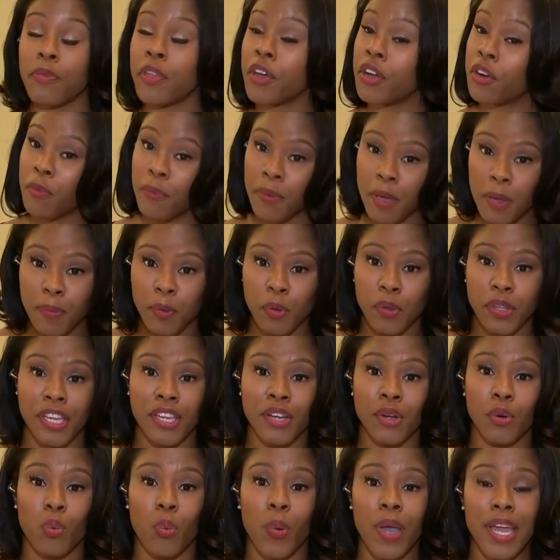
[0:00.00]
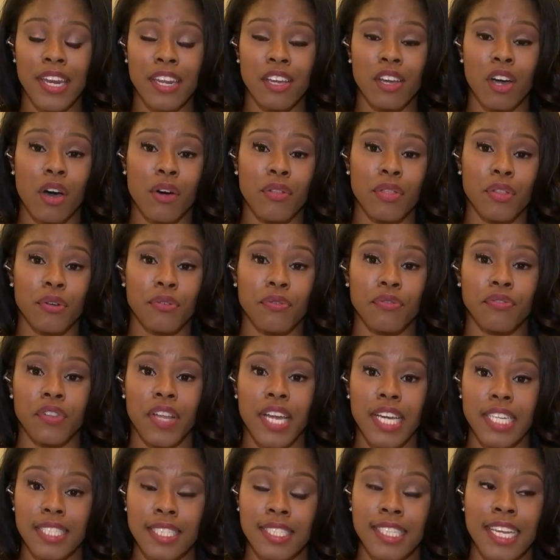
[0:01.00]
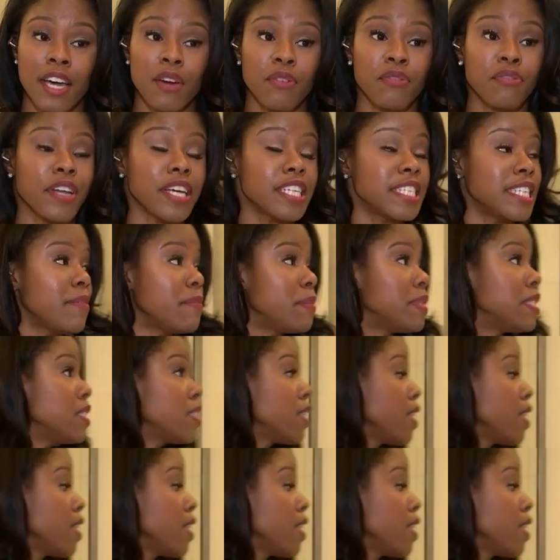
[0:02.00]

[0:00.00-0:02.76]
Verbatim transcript: there are people here waiting on their flights now. Flights have been